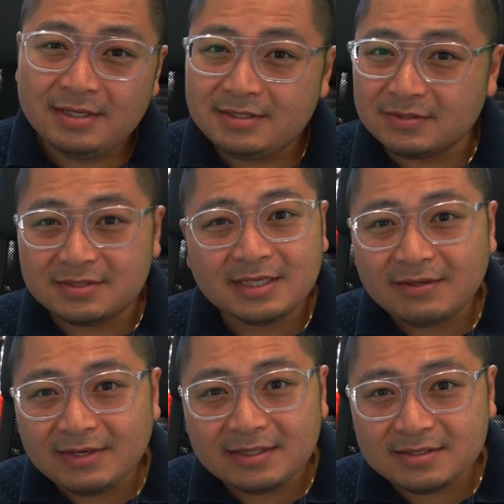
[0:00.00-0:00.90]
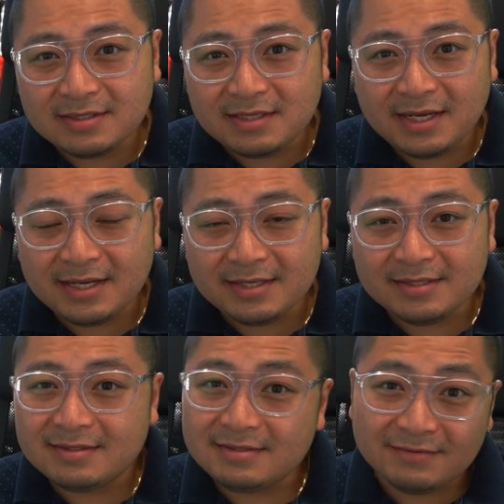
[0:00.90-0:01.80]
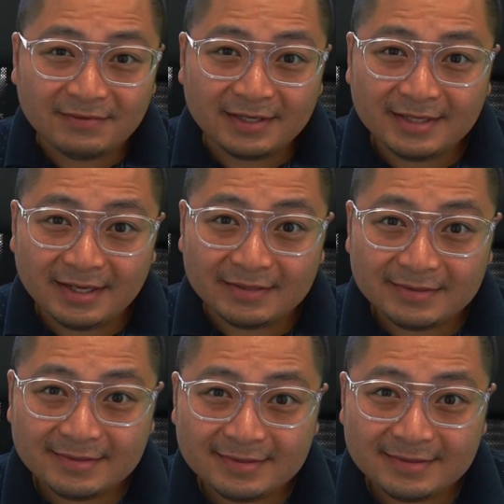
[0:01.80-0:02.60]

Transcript: So stick around to the end to find out.